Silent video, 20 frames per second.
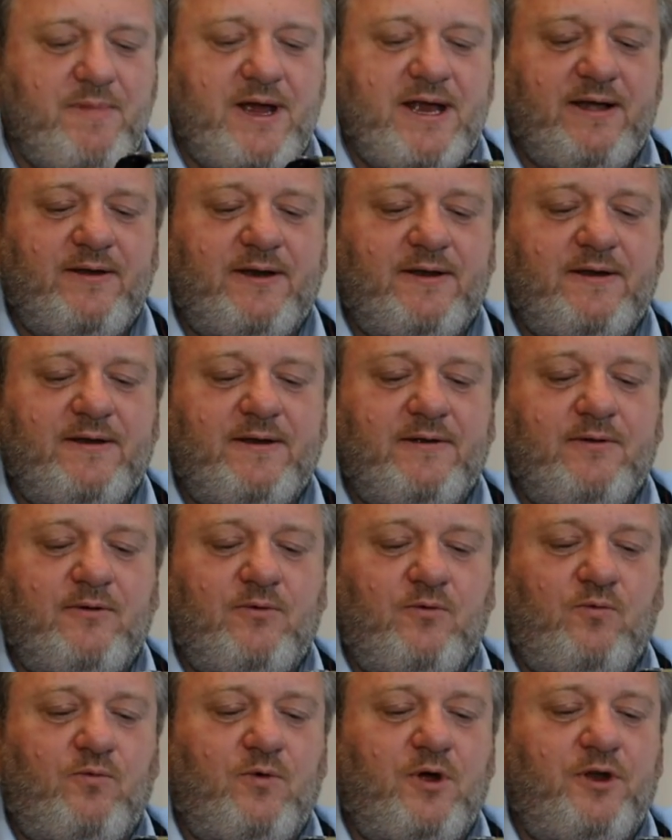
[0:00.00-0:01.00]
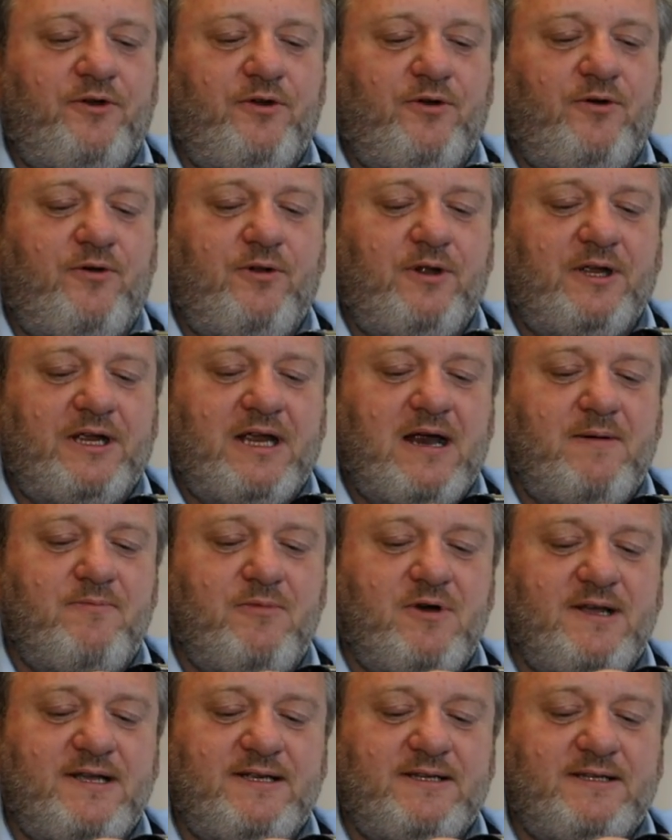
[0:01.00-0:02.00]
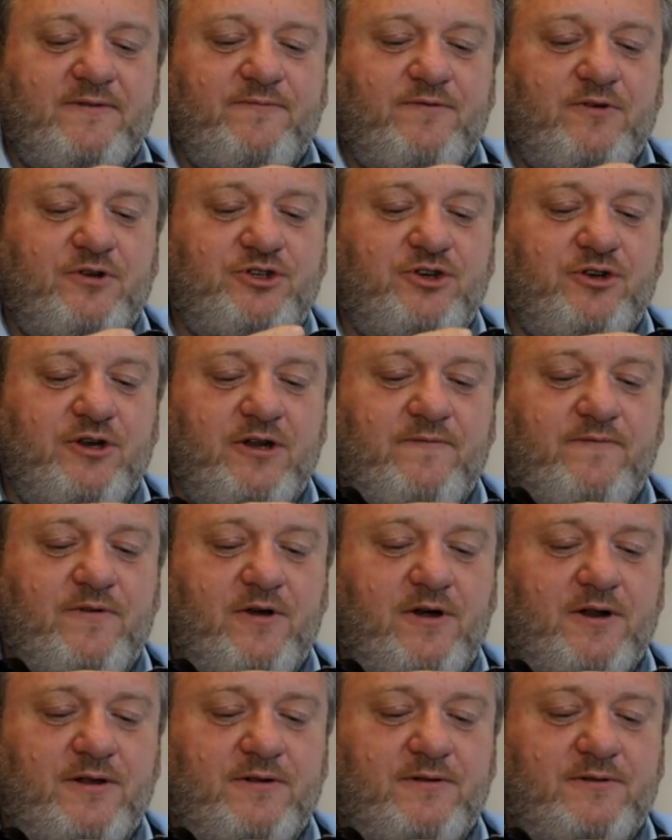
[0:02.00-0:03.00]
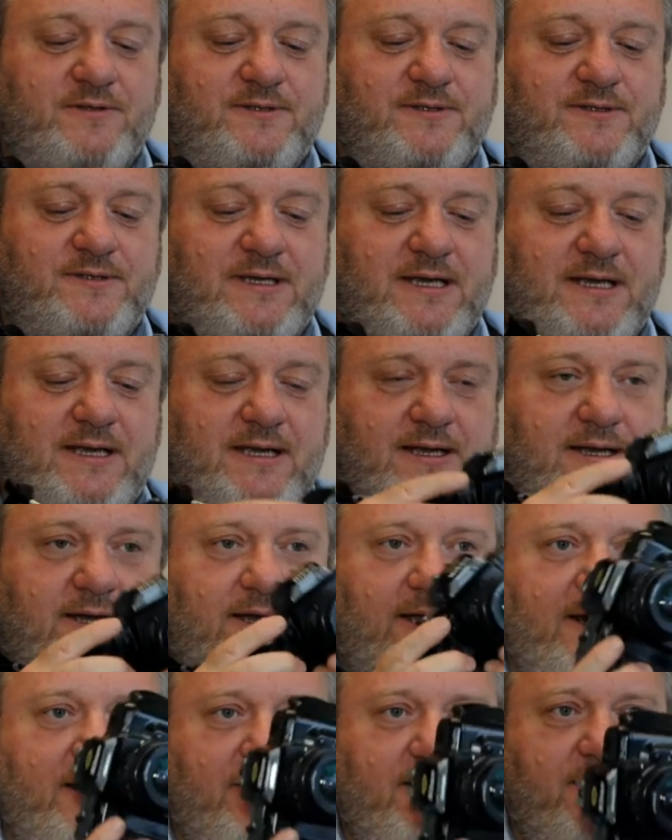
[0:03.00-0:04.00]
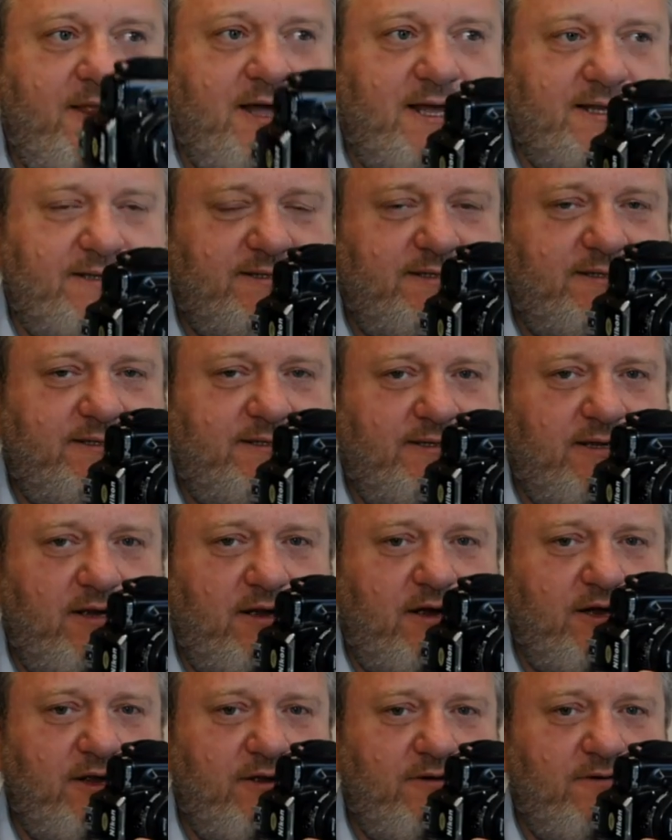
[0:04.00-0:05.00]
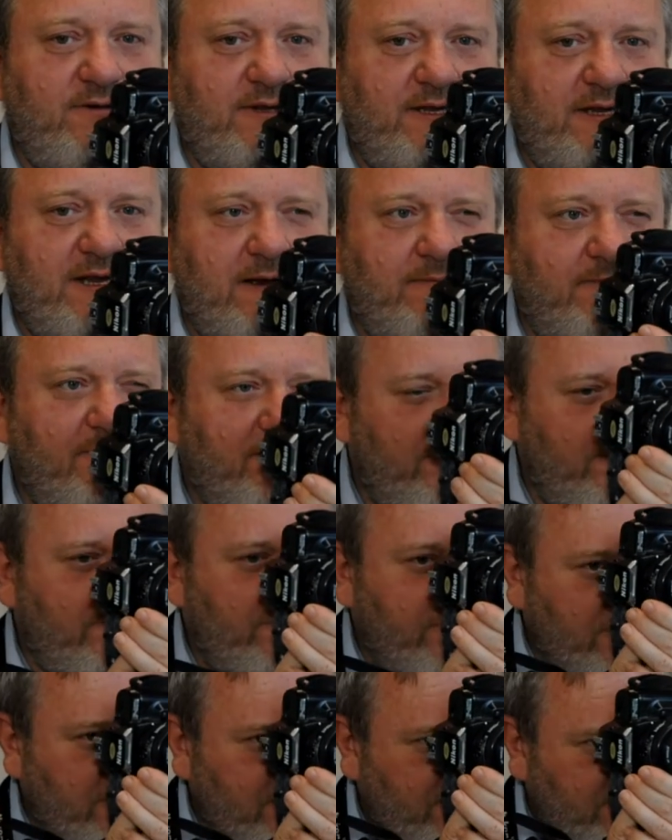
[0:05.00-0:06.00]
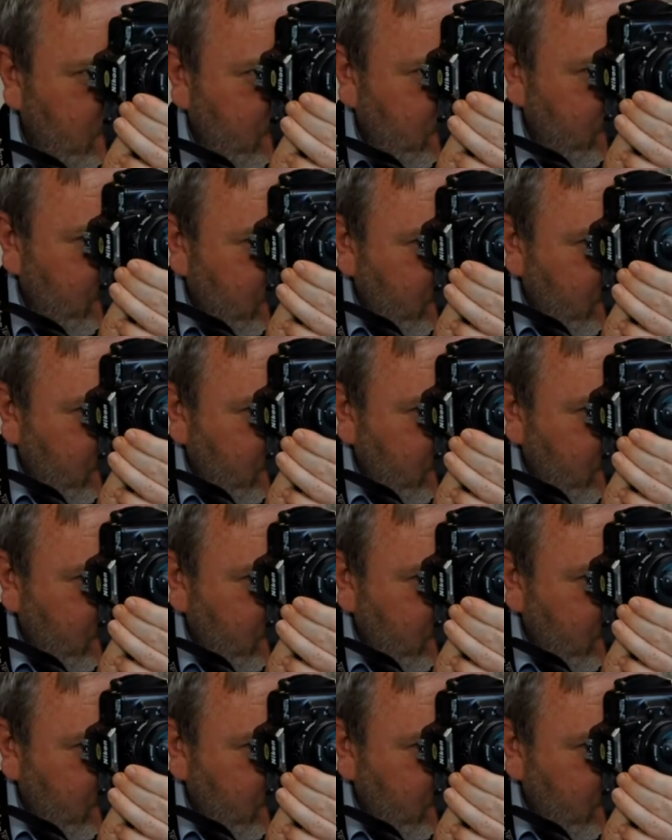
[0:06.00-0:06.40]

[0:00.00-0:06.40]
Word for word: might want to hold the camera is if you're shooting verticals. And that's how you hold the camera for verticals.